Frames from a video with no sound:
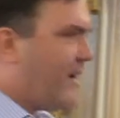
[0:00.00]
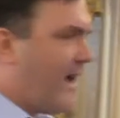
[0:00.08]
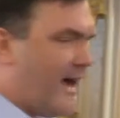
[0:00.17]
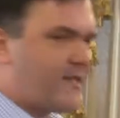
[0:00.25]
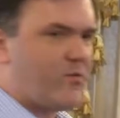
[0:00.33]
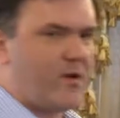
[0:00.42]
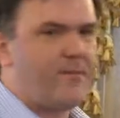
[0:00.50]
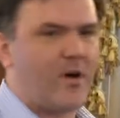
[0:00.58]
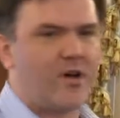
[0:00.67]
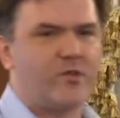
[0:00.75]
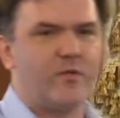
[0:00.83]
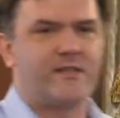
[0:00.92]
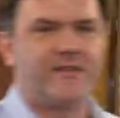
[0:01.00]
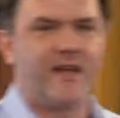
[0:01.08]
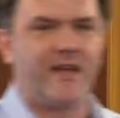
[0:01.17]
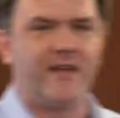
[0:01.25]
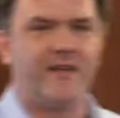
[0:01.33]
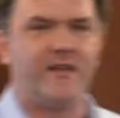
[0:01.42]
As what Mark was
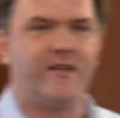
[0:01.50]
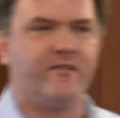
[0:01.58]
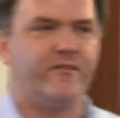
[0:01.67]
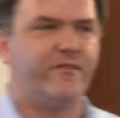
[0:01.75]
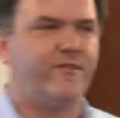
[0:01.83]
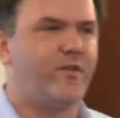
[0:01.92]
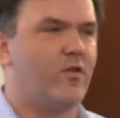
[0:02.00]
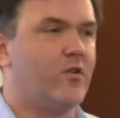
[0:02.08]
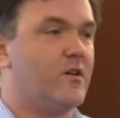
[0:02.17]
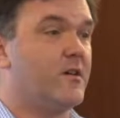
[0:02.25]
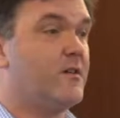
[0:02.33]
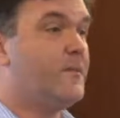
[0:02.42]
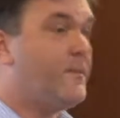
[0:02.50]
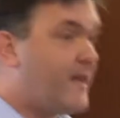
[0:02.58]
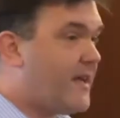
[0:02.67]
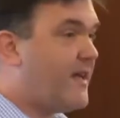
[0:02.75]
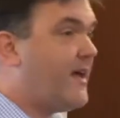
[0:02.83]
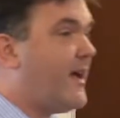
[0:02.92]
saying, for
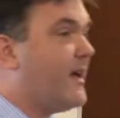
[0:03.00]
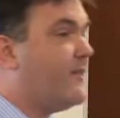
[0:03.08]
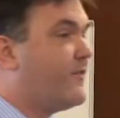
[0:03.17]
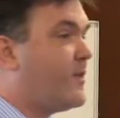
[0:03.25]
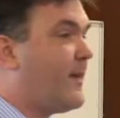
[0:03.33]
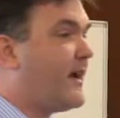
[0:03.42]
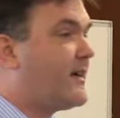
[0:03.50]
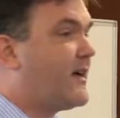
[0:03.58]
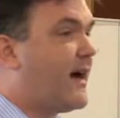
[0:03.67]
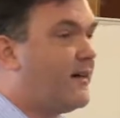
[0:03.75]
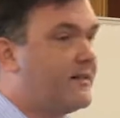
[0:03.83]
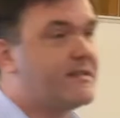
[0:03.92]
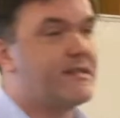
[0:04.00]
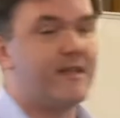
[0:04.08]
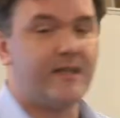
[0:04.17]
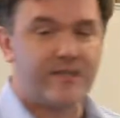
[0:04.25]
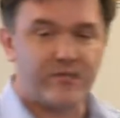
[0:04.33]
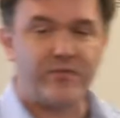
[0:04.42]
me and for my colleagues in the
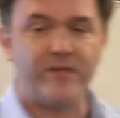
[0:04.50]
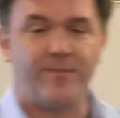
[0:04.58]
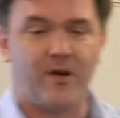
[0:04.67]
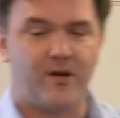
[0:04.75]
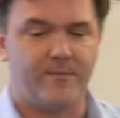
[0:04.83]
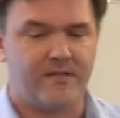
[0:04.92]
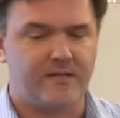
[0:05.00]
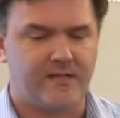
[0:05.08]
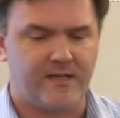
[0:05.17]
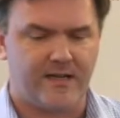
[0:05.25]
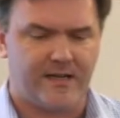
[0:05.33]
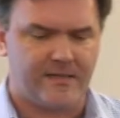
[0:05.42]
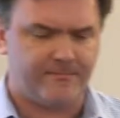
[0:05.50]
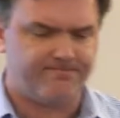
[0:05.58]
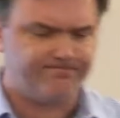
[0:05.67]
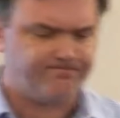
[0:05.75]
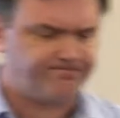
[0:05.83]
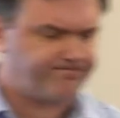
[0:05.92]
history department, and
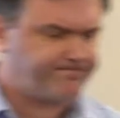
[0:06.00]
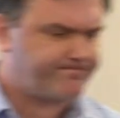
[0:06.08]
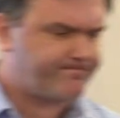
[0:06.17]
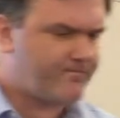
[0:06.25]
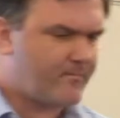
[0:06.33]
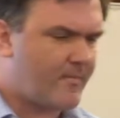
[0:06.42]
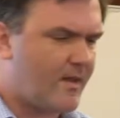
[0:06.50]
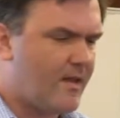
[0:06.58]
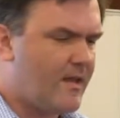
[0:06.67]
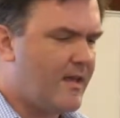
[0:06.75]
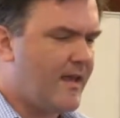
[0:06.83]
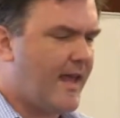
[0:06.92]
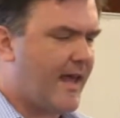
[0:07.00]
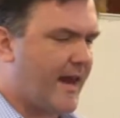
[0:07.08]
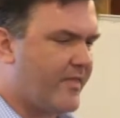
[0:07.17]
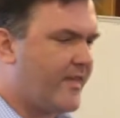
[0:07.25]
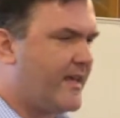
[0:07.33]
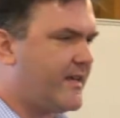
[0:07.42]

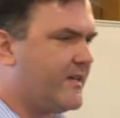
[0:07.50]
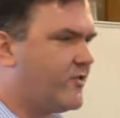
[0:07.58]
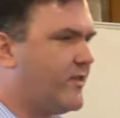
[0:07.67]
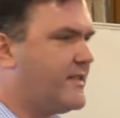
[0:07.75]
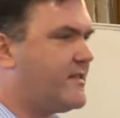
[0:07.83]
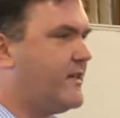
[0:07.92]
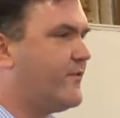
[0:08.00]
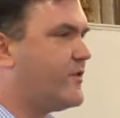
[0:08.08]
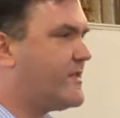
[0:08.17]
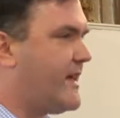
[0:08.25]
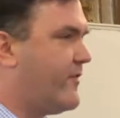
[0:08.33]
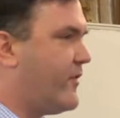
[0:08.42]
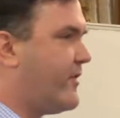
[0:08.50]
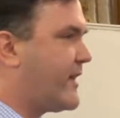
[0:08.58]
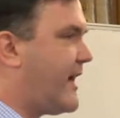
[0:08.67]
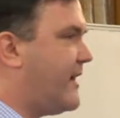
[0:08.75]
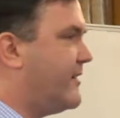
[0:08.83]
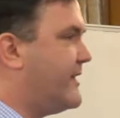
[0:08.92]
I think increasingly for several of the
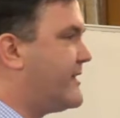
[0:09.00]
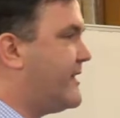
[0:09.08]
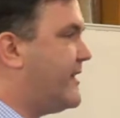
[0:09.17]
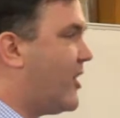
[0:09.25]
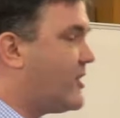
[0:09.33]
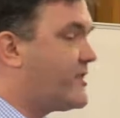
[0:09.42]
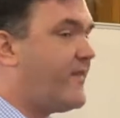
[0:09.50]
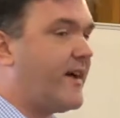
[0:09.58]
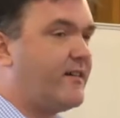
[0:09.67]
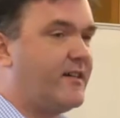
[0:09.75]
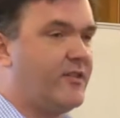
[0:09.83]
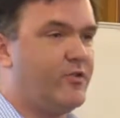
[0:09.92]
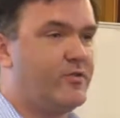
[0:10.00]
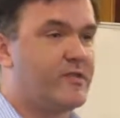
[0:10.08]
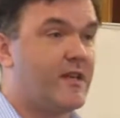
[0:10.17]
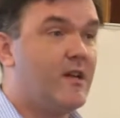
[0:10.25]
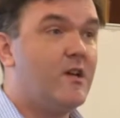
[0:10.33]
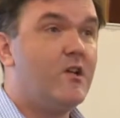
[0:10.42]
colleagues in the arts faculty
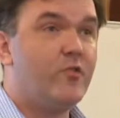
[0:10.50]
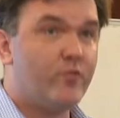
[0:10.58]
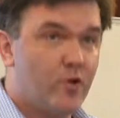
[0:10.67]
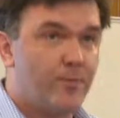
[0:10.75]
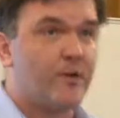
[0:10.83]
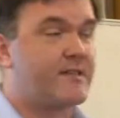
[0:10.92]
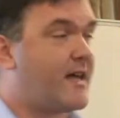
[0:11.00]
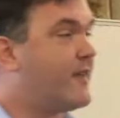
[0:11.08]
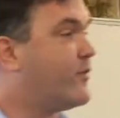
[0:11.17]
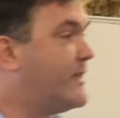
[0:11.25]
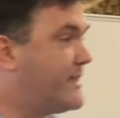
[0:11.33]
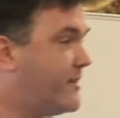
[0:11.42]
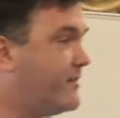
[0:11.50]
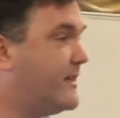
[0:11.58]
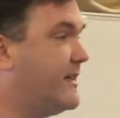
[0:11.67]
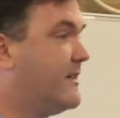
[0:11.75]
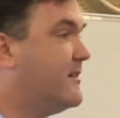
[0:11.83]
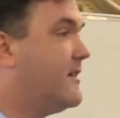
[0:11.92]
whose rubrics I've
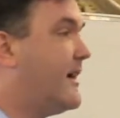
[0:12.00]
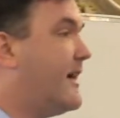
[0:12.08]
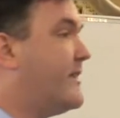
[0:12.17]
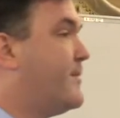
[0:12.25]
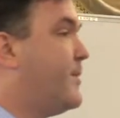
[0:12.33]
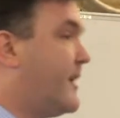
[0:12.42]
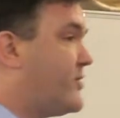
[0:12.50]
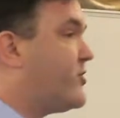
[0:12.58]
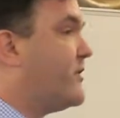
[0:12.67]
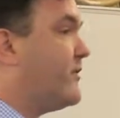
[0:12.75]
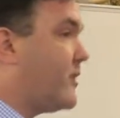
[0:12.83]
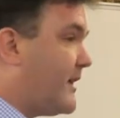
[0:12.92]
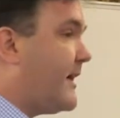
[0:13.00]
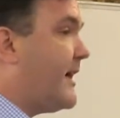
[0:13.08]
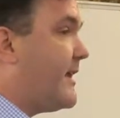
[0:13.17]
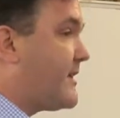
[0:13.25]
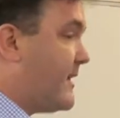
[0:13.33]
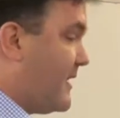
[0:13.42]
recently had the pleasure of looking
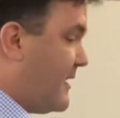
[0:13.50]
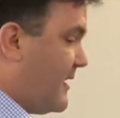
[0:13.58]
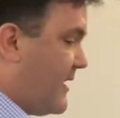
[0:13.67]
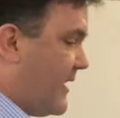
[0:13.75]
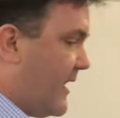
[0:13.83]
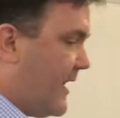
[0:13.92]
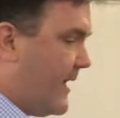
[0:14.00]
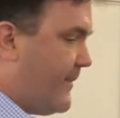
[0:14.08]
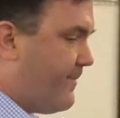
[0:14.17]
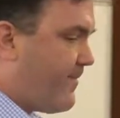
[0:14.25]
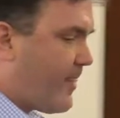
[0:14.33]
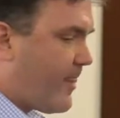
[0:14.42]
at, I